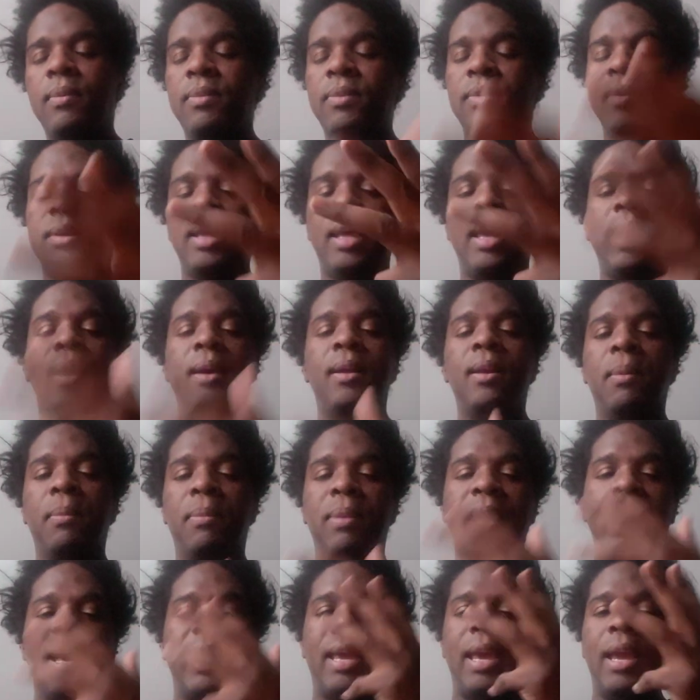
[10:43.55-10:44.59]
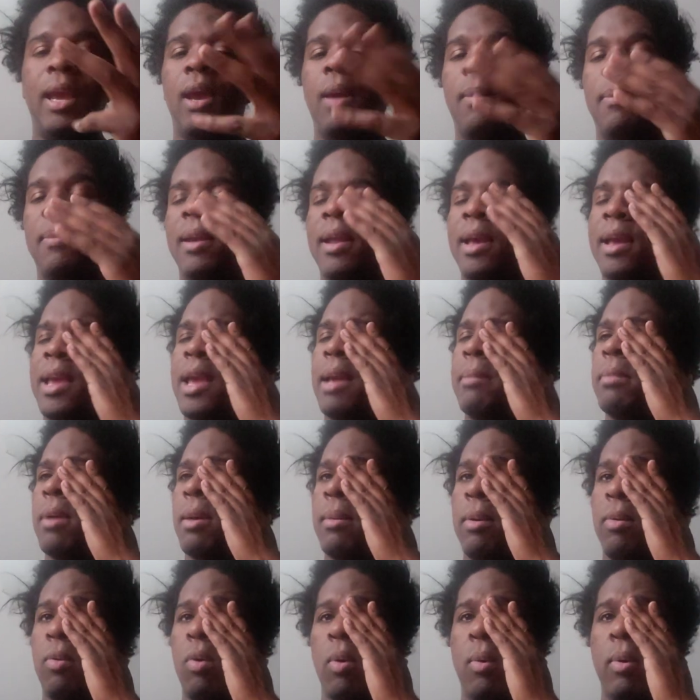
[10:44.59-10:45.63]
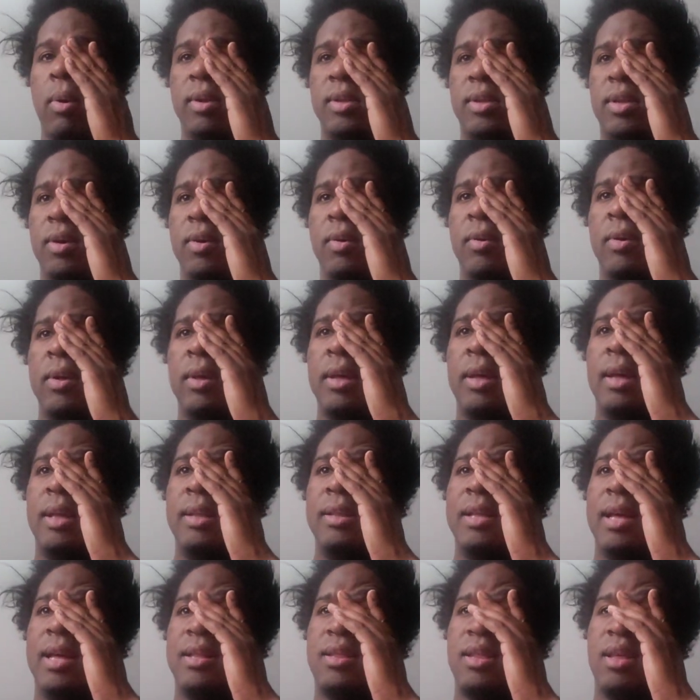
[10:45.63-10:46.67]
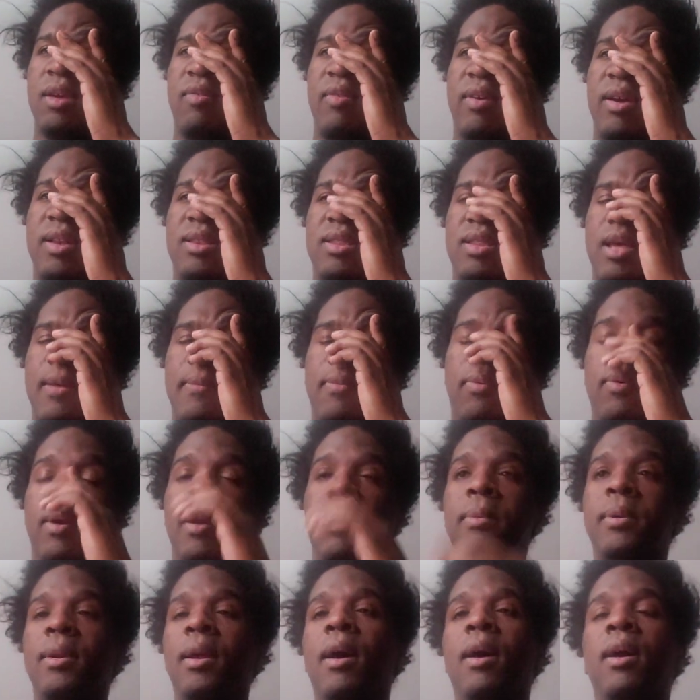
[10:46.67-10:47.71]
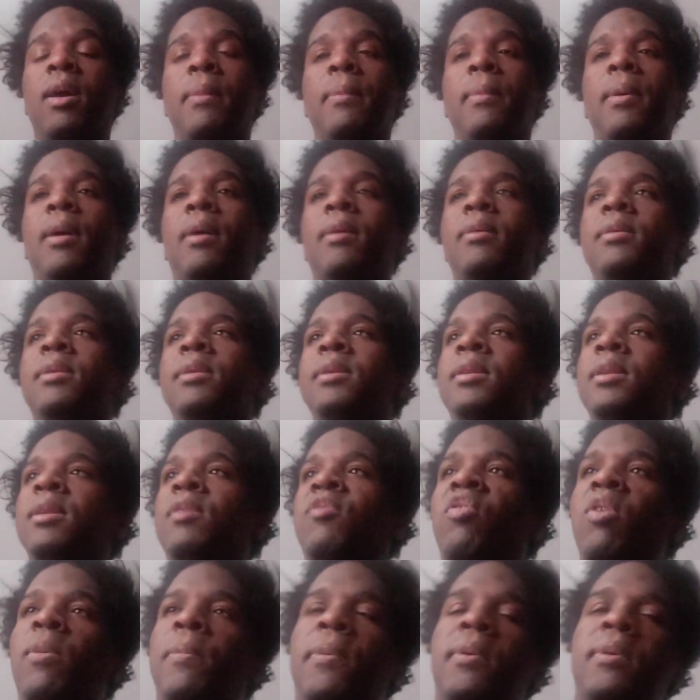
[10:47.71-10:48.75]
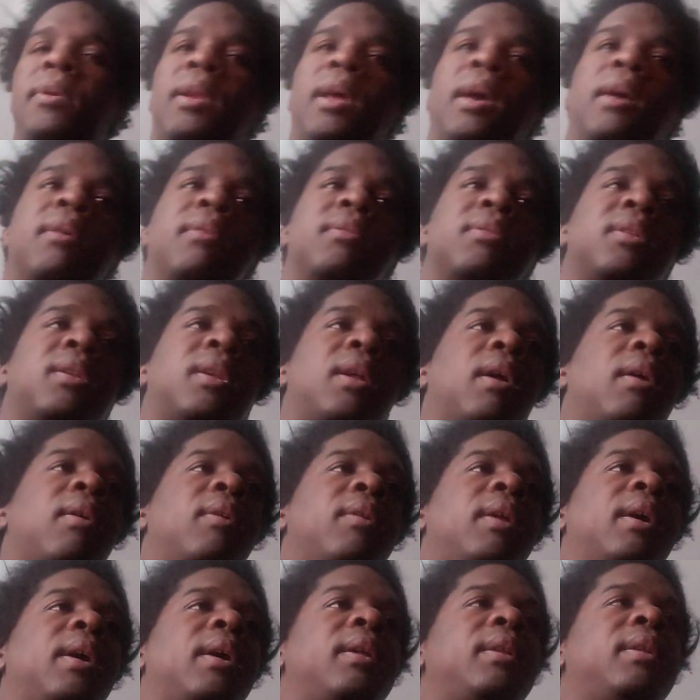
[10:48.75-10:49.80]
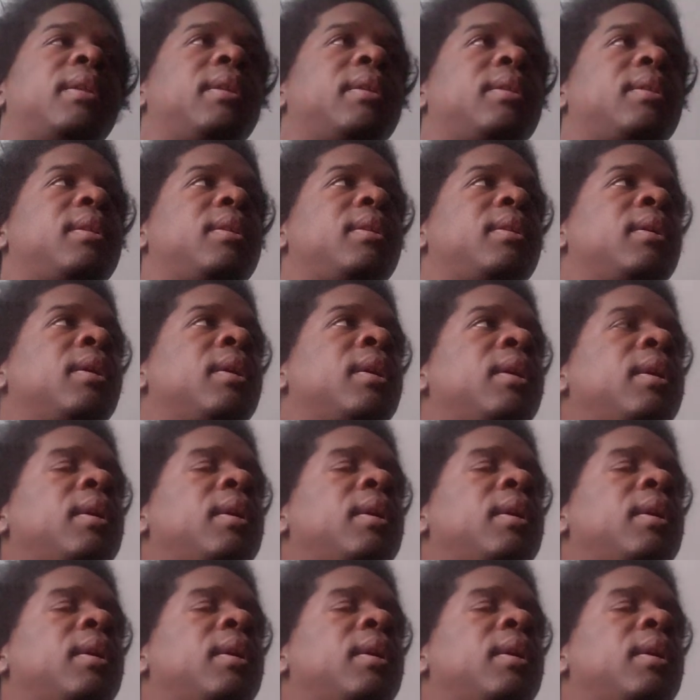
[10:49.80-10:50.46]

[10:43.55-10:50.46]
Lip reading: The black airmen. I can't remember World War II. That's a great example of what I'm talking about. The triple nickels and all that.